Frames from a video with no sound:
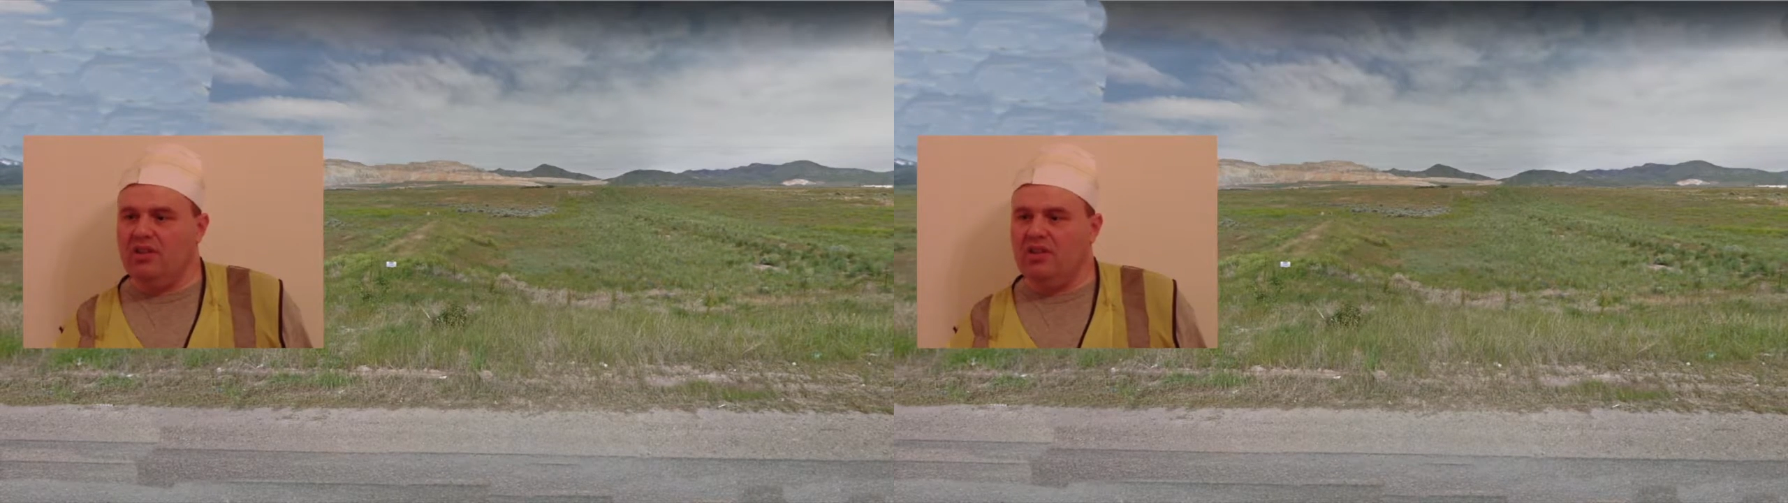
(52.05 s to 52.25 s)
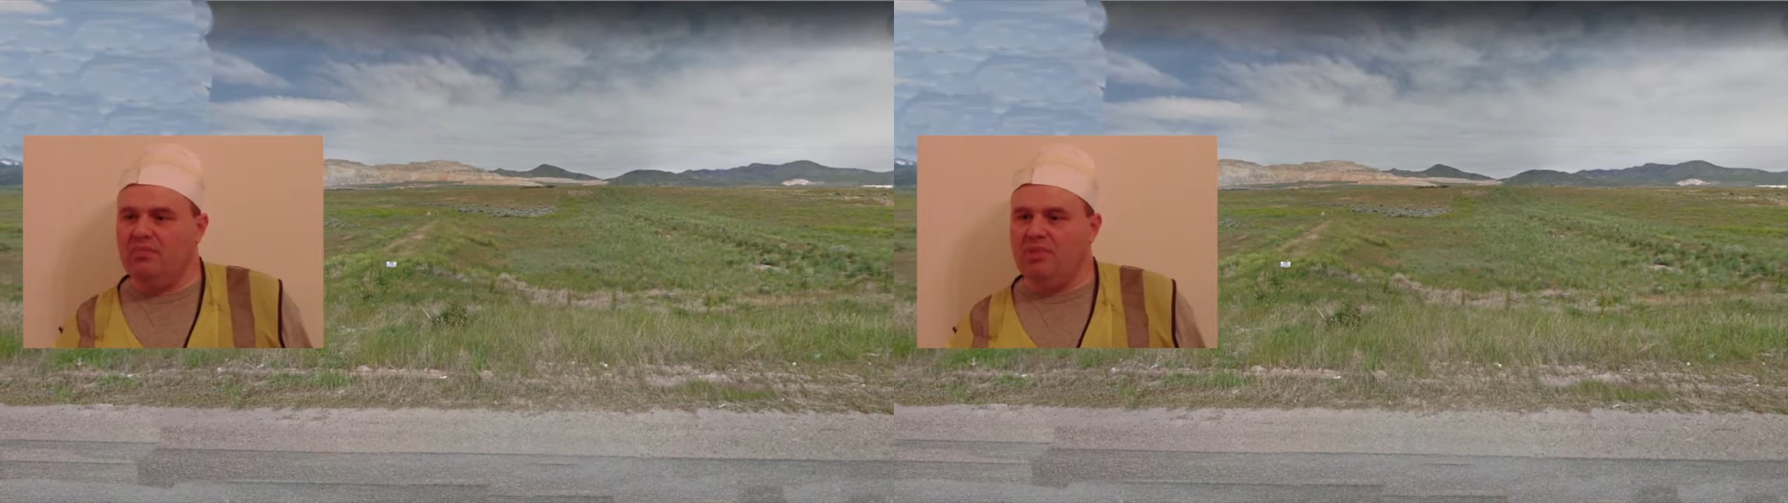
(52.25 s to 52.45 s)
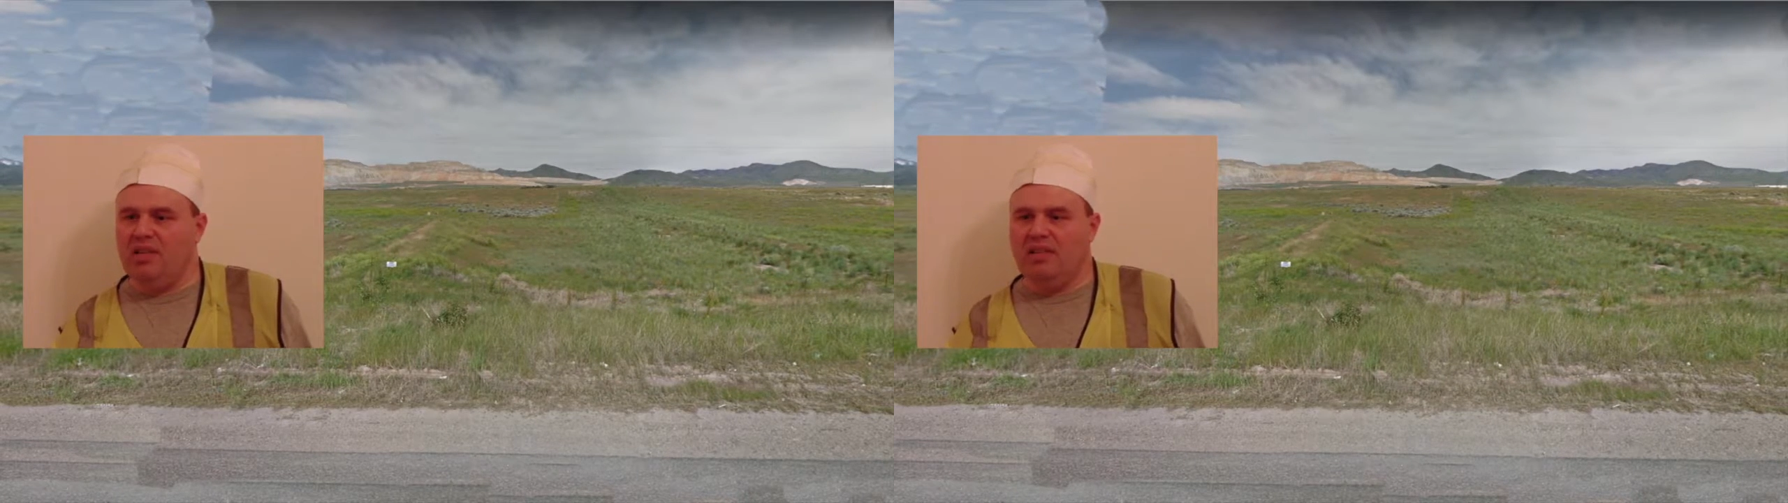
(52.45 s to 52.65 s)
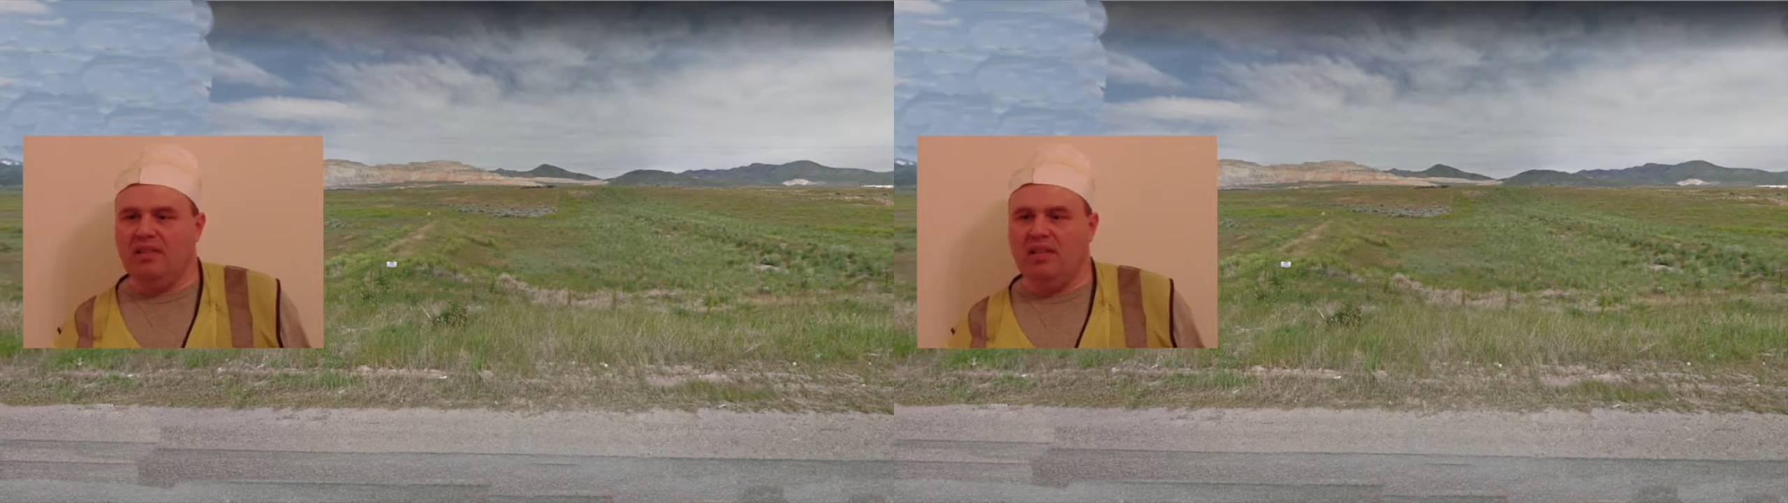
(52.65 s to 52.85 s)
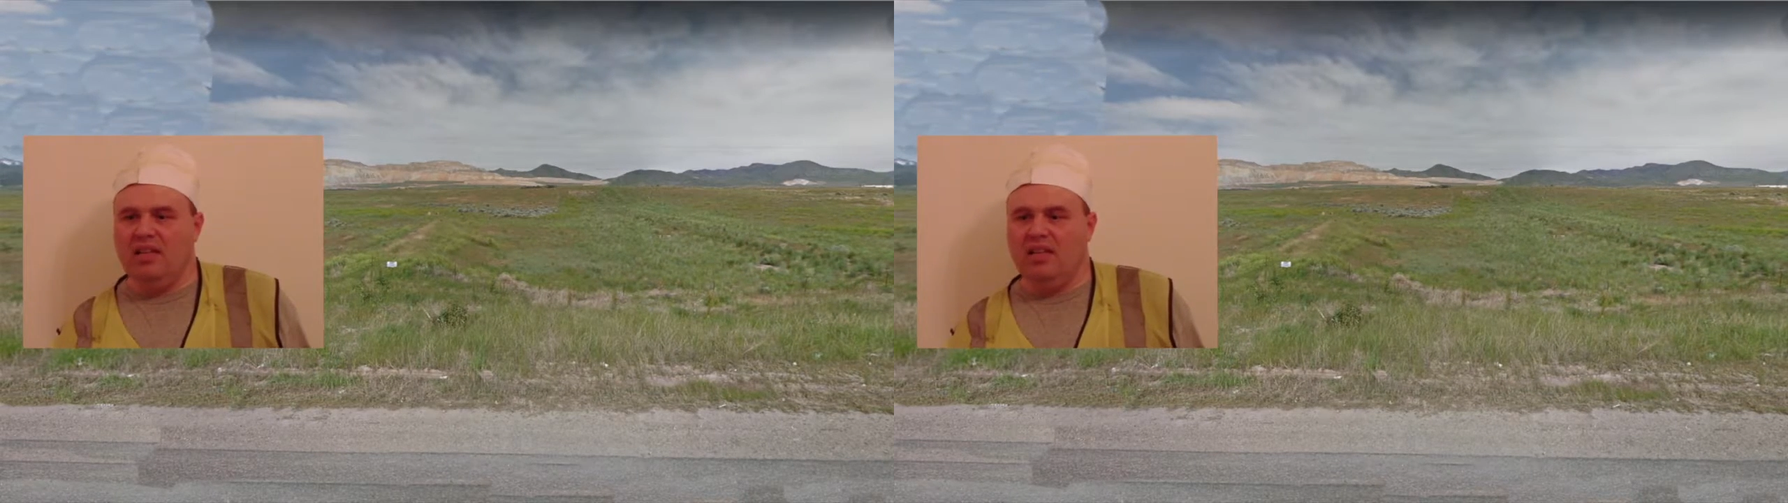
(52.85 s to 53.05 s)

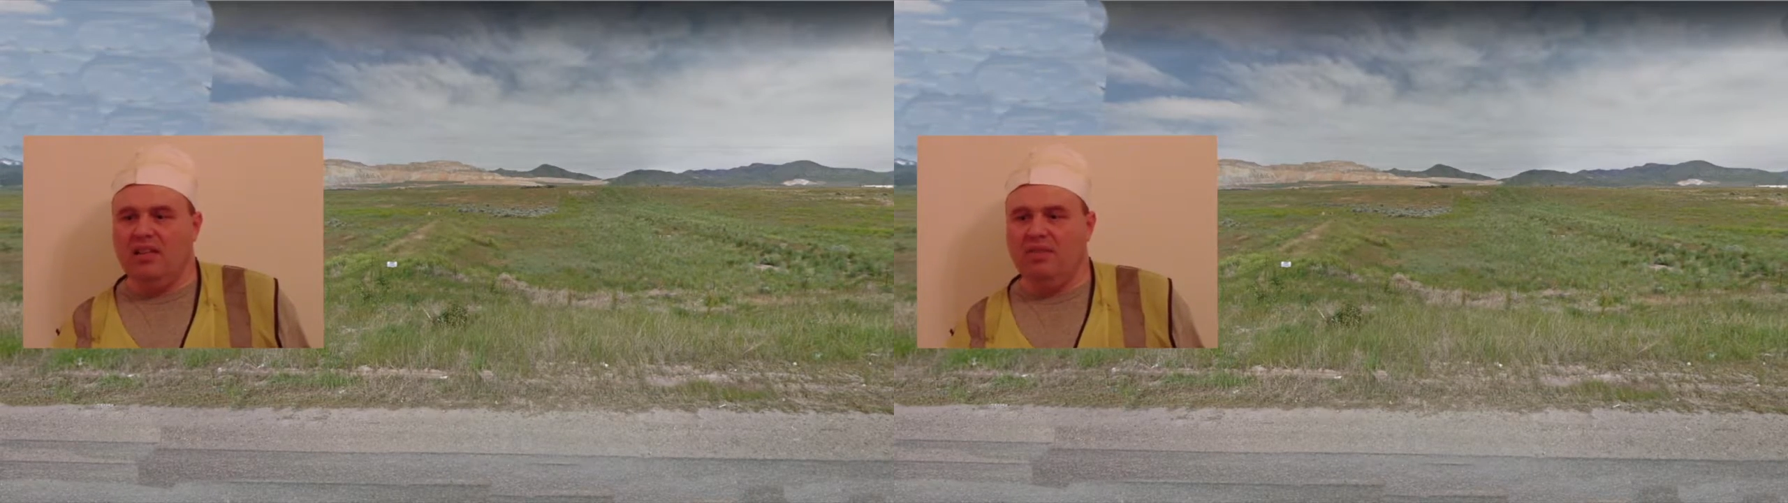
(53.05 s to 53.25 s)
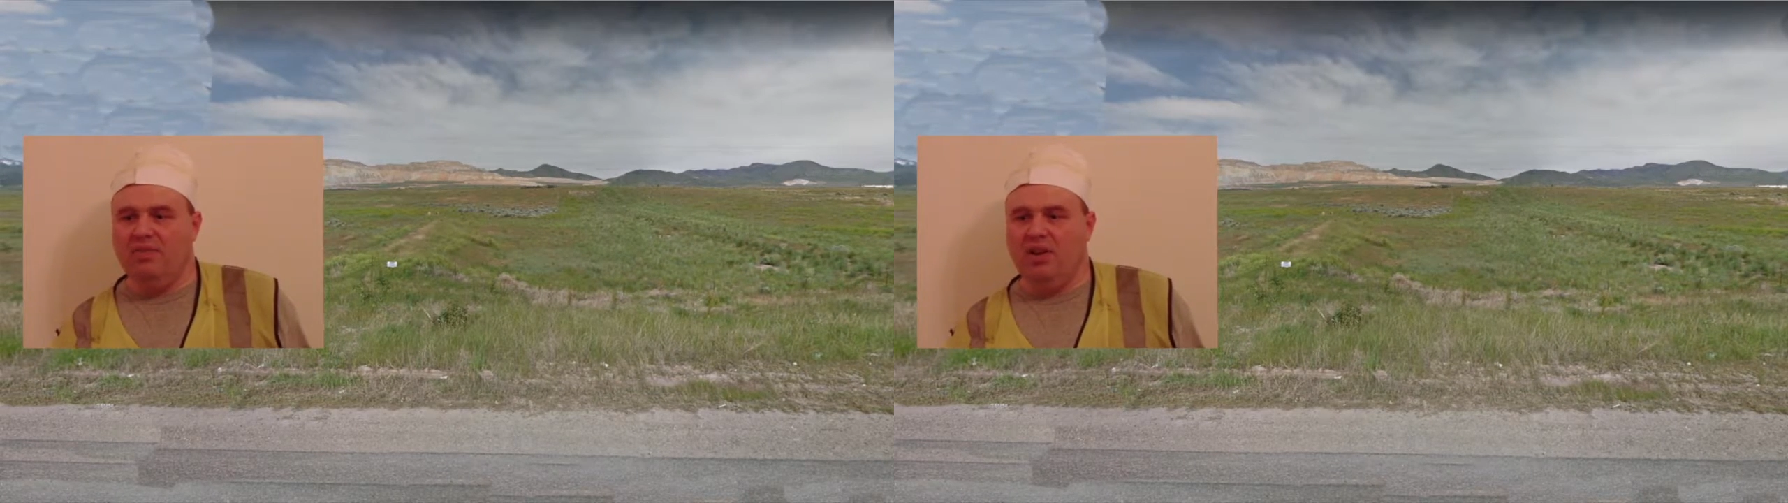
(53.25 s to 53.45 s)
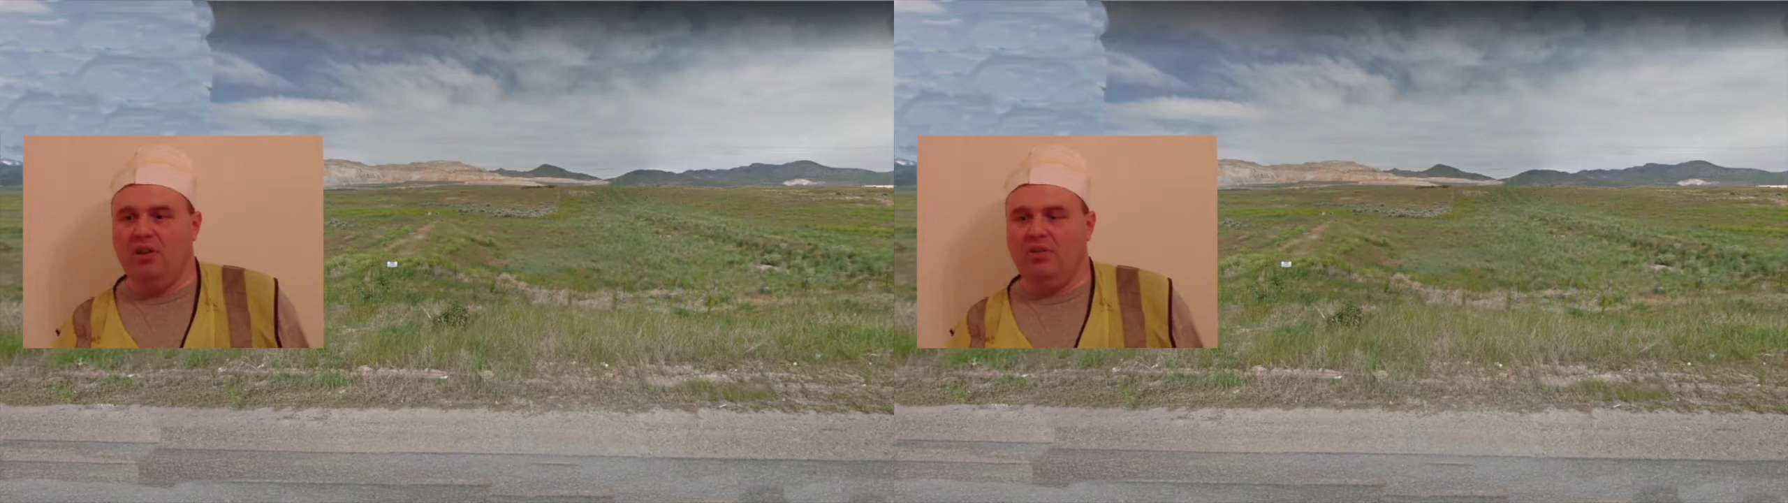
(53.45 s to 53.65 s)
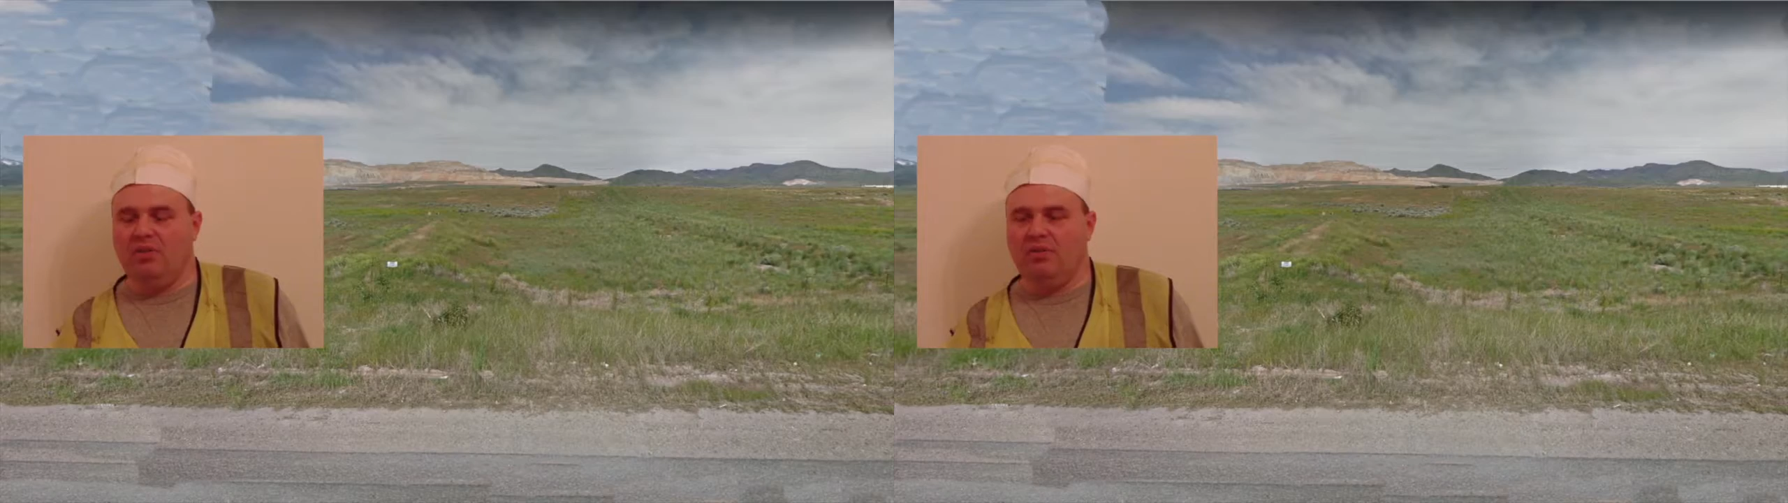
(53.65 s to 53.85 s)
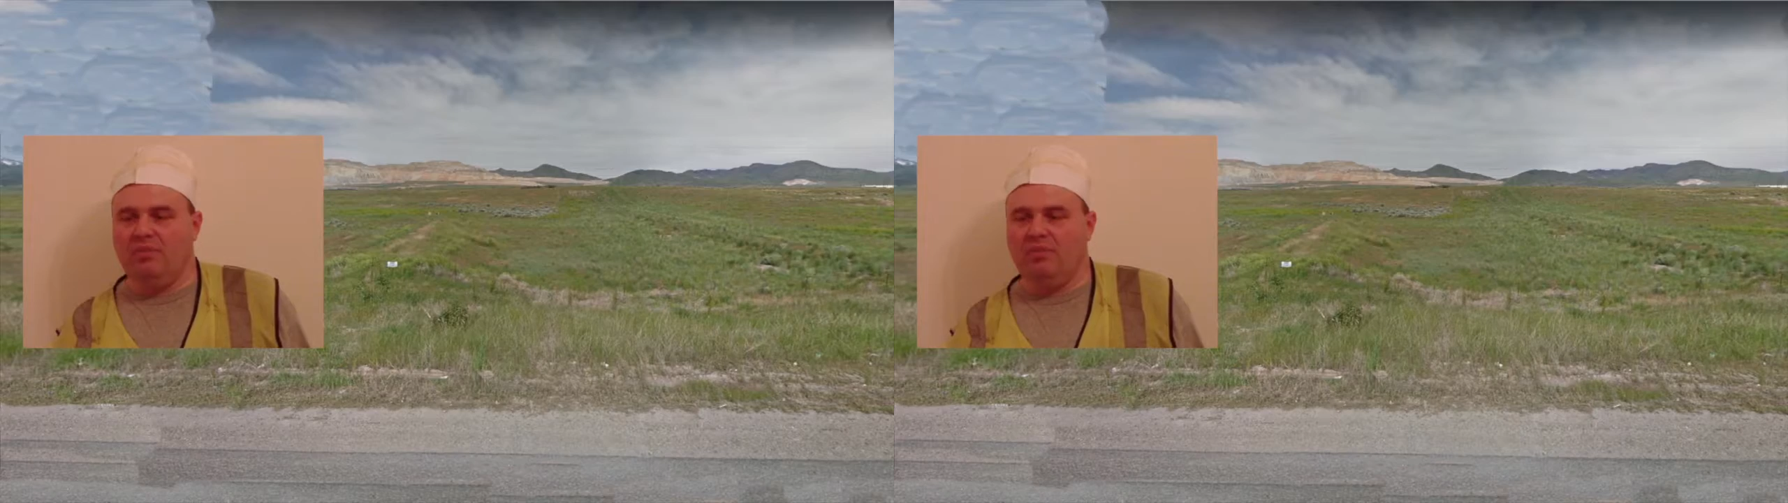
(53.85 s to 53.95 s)
updates in the following 3